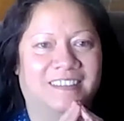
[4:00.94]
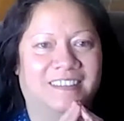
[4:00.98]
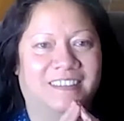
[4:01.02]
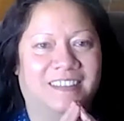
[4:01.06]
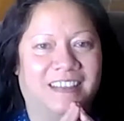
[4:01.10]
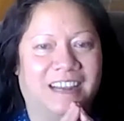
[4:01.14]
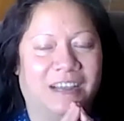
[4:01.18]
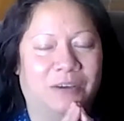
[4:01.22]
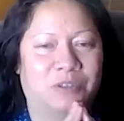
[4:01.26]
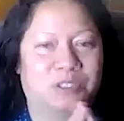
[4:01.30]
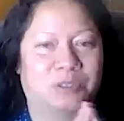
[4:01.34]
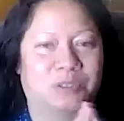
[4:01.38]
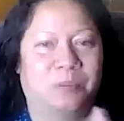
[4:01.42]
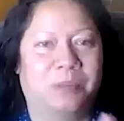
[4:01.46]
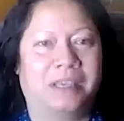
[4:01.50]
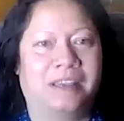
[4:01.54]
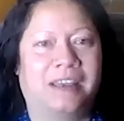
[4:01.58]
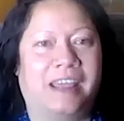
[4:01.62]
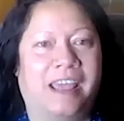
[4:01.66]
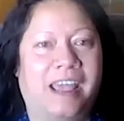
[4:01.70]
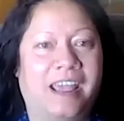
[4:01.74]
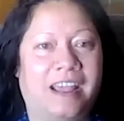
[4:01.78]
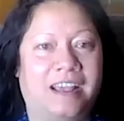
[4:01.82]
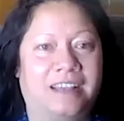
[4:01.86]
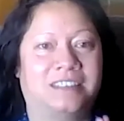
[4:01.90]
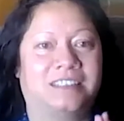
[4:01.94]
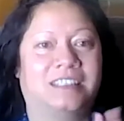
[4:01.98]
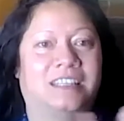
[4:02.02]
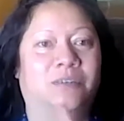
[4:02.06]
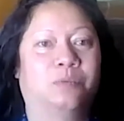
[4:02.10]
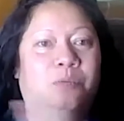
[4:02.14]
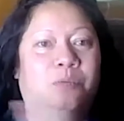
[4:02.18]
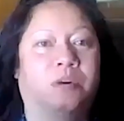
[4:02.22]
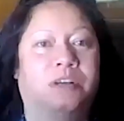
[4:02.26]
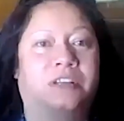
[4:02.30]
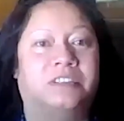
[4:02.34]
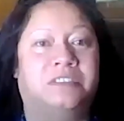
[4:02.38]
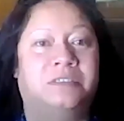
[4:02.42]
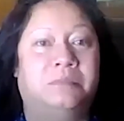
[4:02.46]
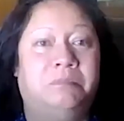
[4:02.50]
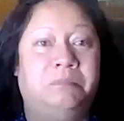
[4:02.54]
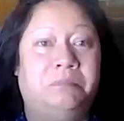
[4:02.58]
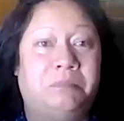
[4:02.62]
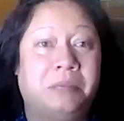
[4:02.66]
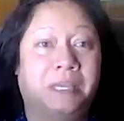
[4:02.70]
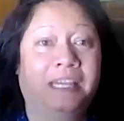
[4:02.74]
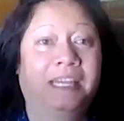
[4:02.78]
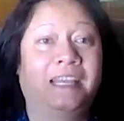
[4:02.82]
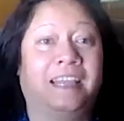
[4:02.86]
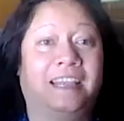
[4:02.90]
that I was being asked. It was
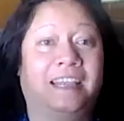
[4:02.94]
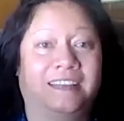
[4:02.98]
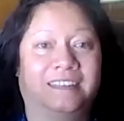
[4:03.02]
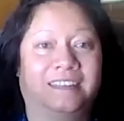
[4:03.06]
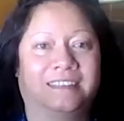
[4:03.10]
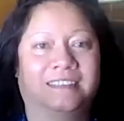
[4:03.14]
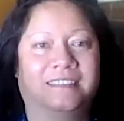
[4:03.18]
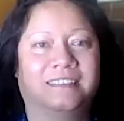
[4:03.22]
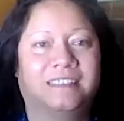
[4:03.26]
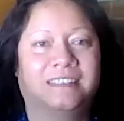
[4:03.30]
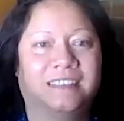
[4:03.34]
being